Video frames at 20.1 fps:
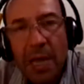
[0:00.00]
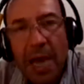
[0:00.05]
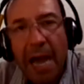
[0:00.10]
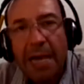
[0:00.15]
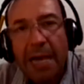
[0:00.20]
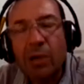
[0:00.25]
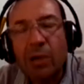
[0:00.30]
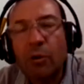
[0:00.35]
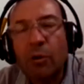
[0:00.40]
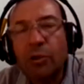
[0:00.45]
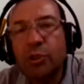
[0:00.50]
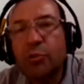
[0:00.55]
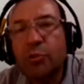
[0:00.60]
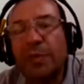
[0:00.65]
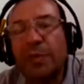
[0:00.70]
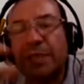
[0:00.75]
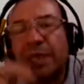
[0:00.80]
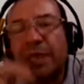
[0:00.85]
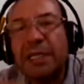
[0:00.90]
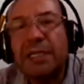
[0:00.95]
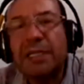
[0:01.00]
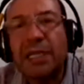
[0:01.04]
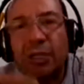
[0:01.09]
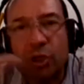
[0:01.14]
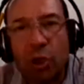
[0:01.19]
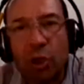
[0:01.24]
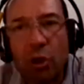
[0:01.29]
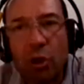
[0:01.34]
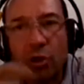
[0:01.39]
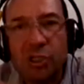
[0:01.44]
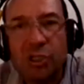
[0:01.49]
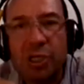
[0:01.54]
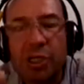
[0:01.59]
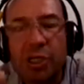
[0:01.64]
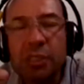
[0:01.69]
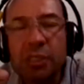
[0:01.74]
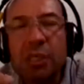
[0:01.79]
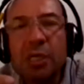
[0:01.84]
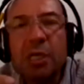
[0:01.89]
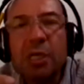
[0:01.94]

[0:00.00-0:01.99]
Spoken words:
I go to the data sources,